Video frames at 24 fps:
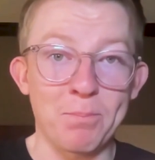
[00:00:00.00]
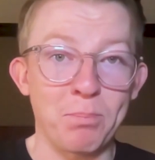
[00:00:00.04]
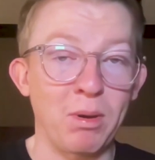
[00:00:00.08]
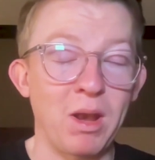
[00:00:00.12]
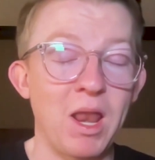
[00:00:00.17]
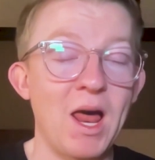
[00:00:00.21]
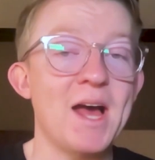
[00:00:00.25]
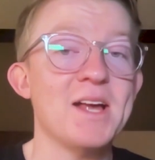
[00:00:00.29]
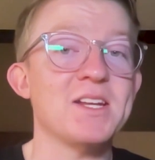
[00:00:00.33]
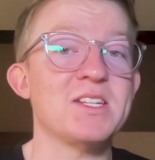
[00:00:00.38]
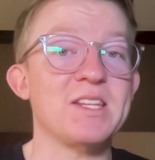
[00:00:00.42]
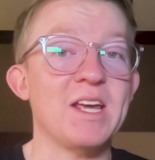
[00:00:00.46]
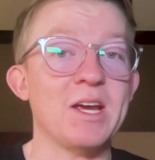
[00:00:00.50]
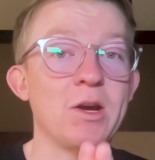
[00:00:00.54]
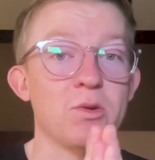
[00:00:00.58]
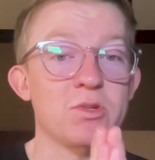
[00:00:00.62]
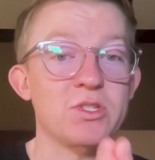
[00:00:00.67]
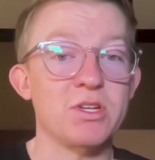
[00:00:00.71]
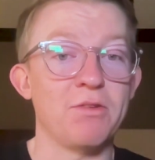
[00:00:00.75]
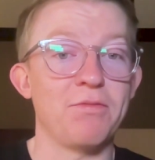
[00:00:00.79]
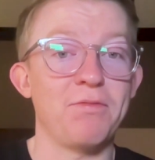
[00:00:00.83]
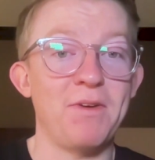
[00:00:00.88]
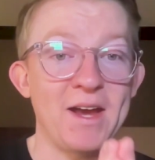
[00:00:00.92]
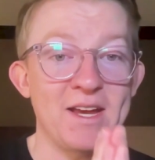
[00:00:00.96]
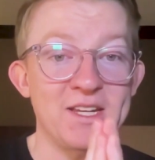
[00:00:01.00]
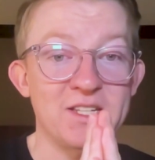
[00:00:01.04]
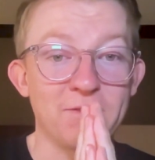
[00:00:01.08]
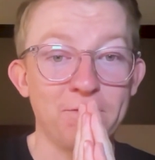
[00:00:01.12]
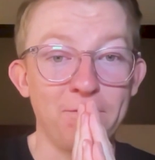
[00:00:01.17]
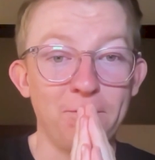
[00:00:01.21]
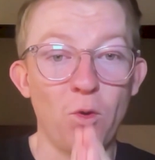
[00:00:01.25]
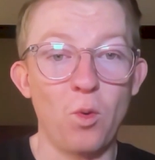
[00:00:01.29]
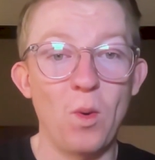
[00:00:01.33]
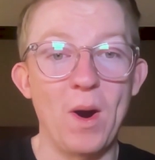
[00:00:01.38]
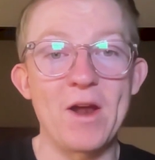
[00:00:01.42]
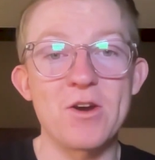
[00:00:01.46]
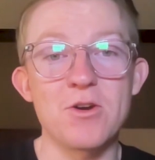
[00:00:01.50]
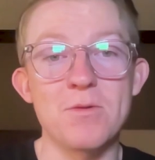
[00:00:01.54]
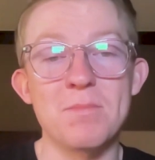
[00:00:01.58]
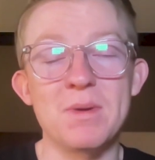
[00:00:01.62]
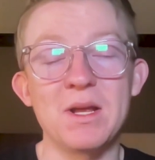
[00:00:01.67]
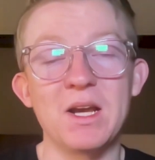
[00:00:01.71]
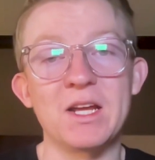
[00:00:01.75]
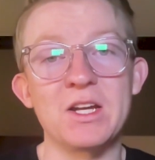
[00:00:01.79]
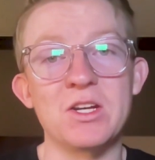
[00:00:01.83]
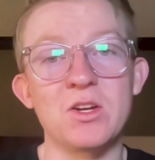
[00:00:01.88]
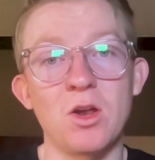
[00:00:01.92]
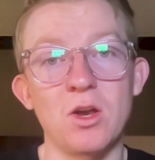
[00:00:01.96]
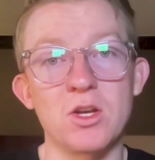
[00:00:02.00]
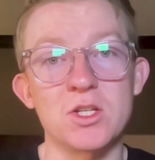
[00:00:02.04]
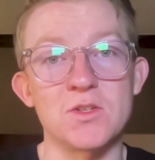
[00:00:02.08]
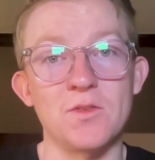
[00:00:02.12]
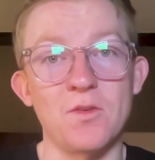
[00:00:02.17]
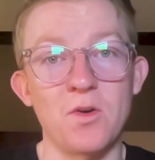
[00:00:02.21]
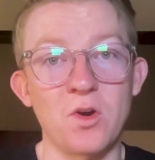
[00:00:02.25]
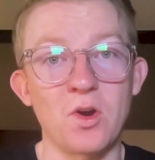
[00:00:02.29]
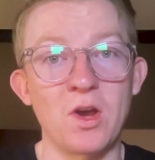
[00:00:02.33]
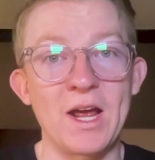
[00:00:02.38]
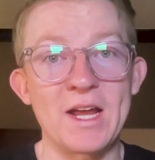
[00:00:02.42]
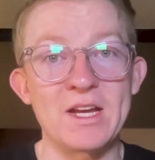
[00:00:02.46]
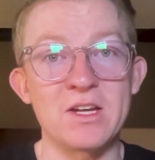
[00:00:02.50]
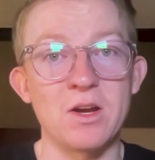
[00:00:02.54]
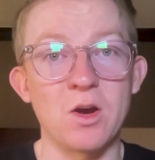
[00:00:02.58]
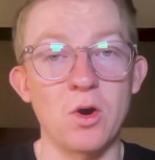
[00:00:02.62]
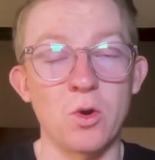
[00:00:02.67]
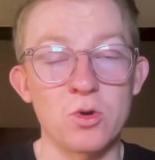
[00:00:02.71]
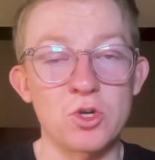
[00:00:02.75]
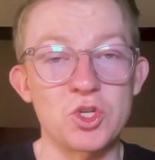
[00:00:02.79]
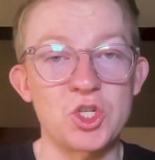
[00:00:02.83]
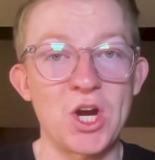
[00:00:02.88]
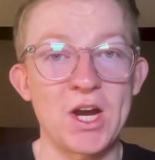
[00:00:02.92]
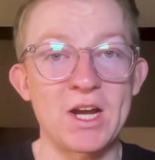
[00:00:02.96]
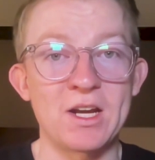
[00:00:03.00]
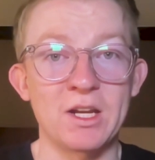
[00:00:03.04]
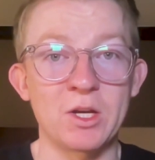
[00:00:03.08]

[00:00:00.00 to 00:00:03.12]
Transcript: plus they also faced $400 million of on-chain